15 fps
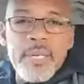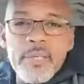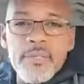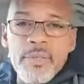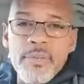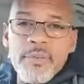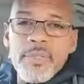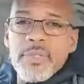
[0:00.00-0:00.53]
to
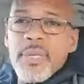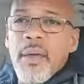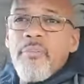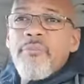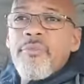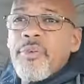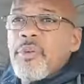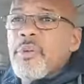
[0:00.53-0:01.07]
do
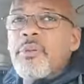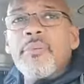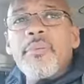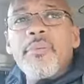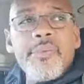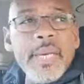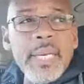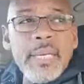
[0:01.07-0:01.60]
several
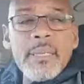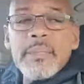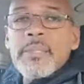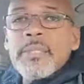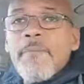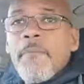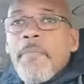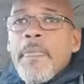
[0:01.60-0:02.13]

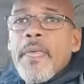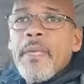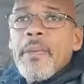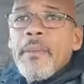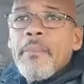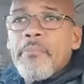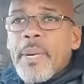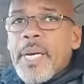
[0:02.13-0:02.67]
things,
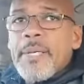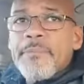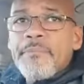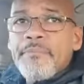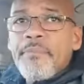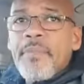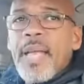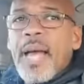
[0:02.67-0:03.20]
but
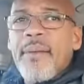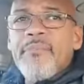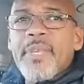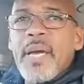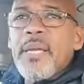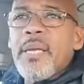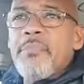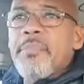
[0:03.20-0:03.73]
I've
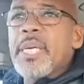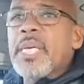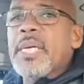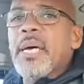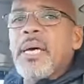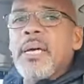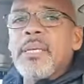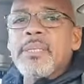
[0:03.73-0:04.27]
done it
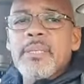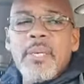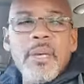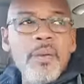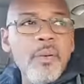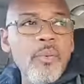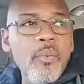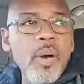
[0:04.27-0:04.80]
because,
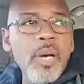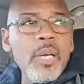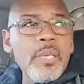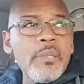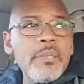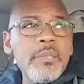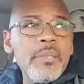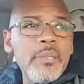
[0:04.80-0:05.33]

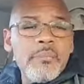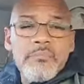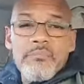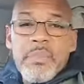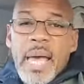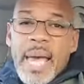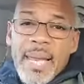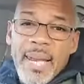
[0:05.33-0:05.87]
one,
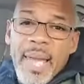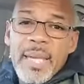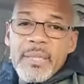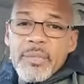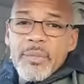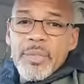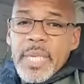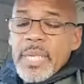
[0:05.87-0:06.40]
I like
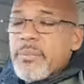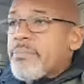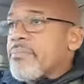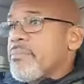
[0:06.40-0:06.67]
doing it.